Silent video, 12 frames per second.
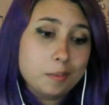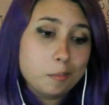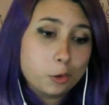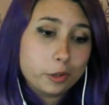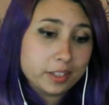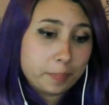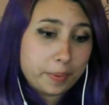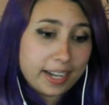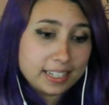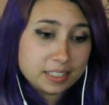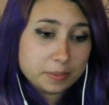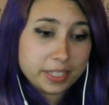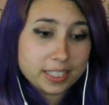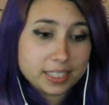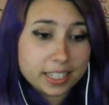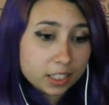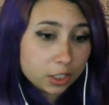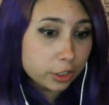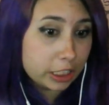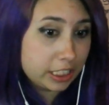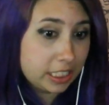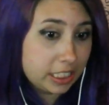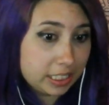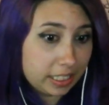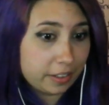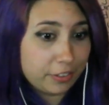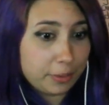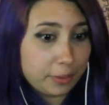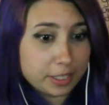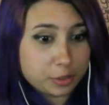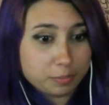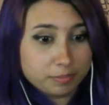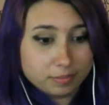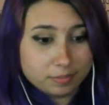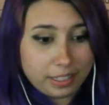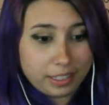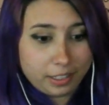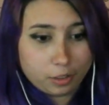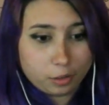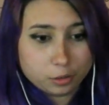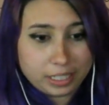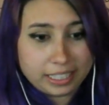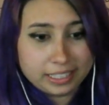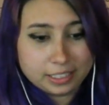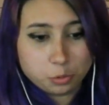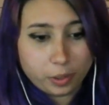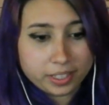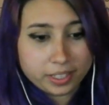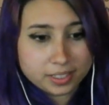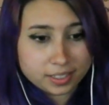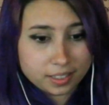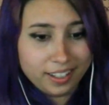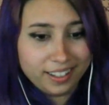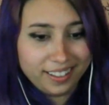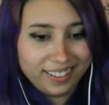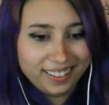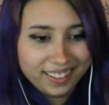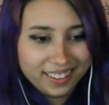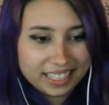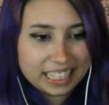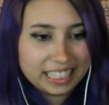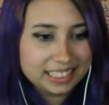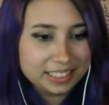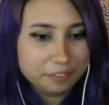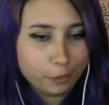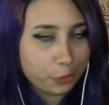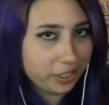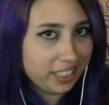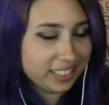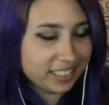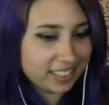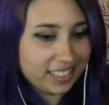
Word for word: more in the past because he looks like from the I don't know 1920s, 1940s.